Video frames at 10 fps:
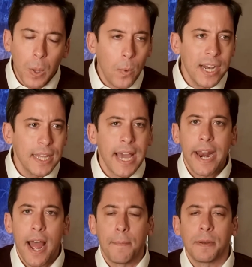When did
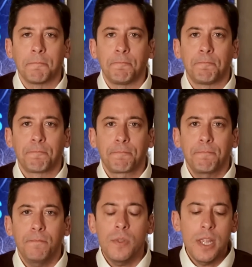that happen?
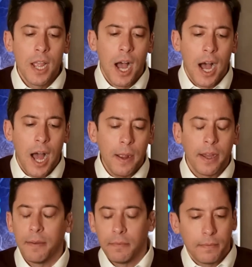
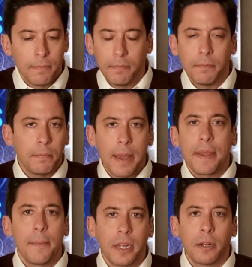I
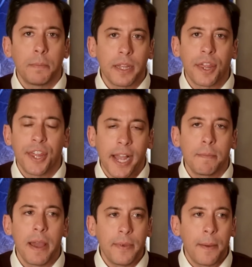maybe I'm a little bit
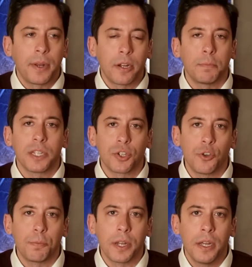thick, maybe I'm a little bit
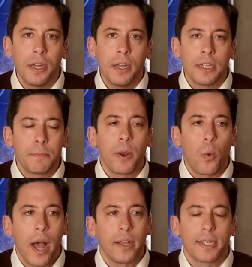stupid. It's been
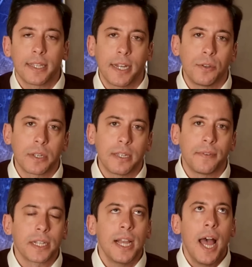a while since I took
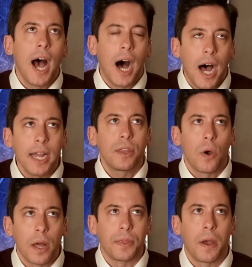civics. I
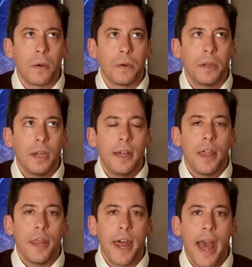thought though
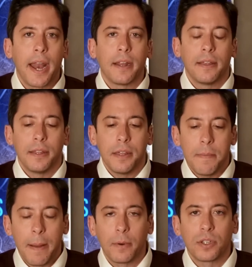that the
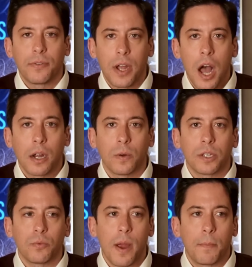members of
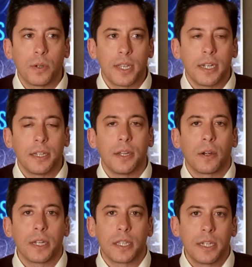Congress represented
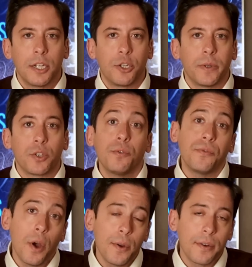their constituents who
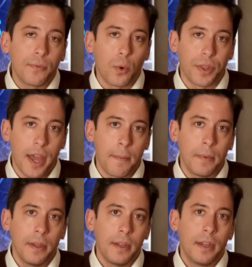voted for them,